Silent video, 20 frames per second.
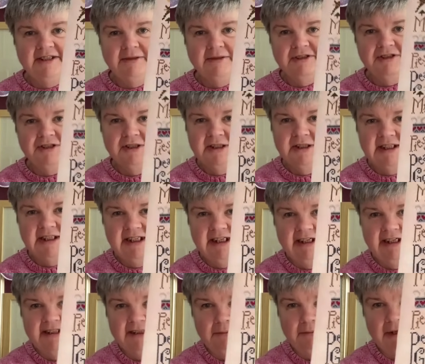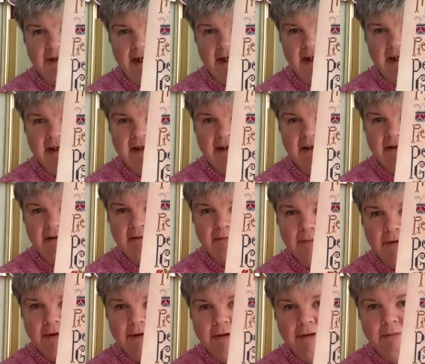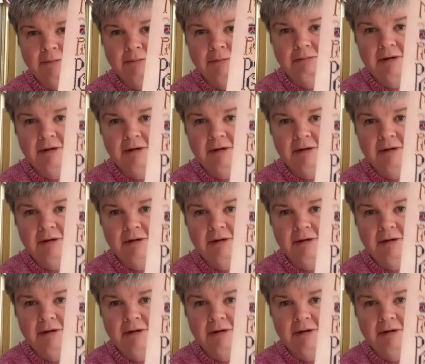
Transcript: so I just did it as a blank blue